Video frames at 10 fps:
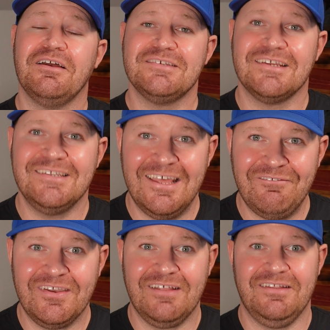
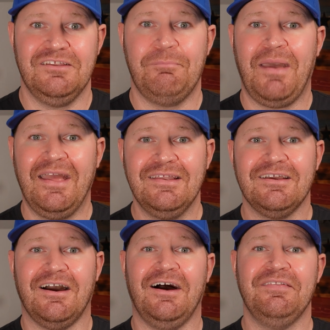significantly
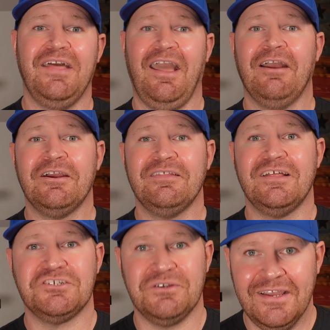depending on the area
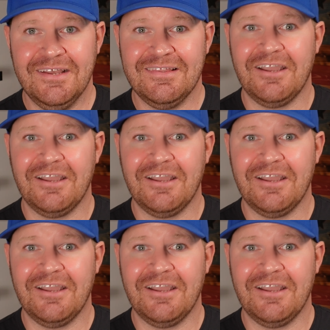that you're in,